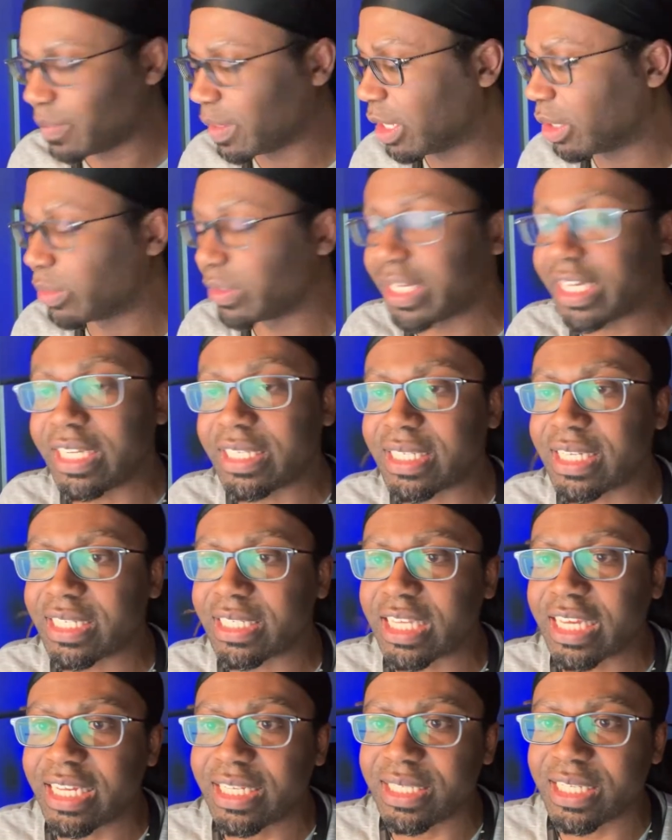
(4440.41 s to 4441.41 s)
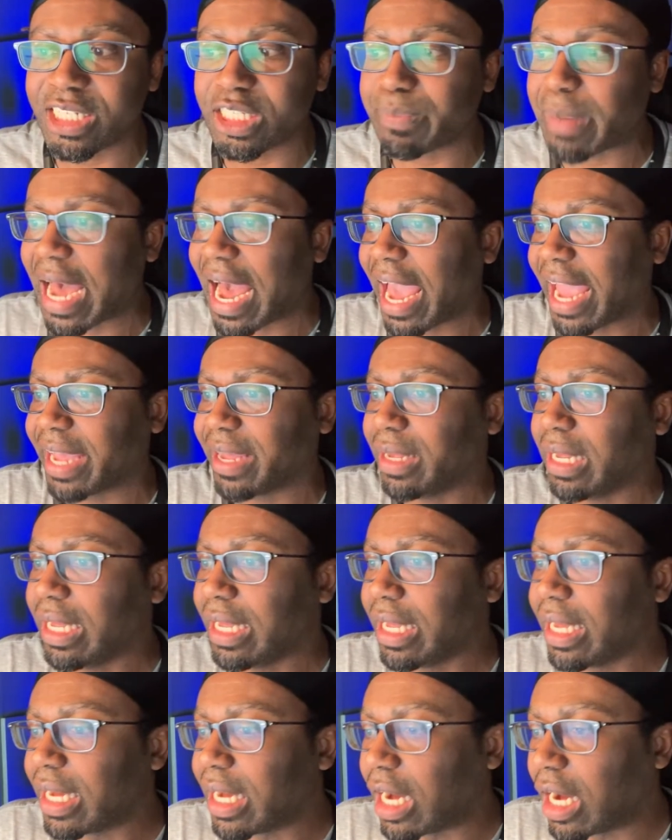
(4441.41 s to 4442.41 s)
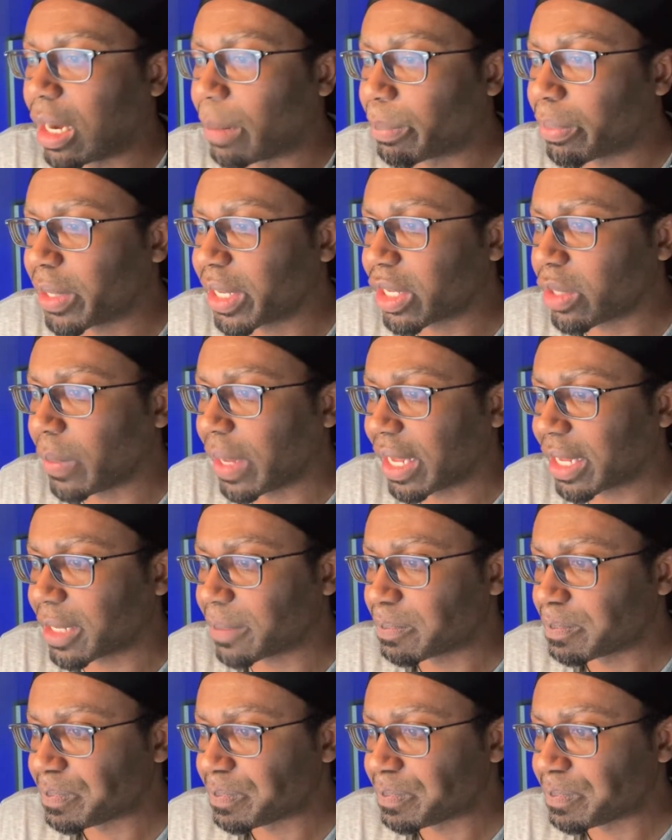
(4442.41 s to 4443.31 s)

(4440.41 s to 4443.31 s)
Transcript: Oh, easy as pie, pretty quick.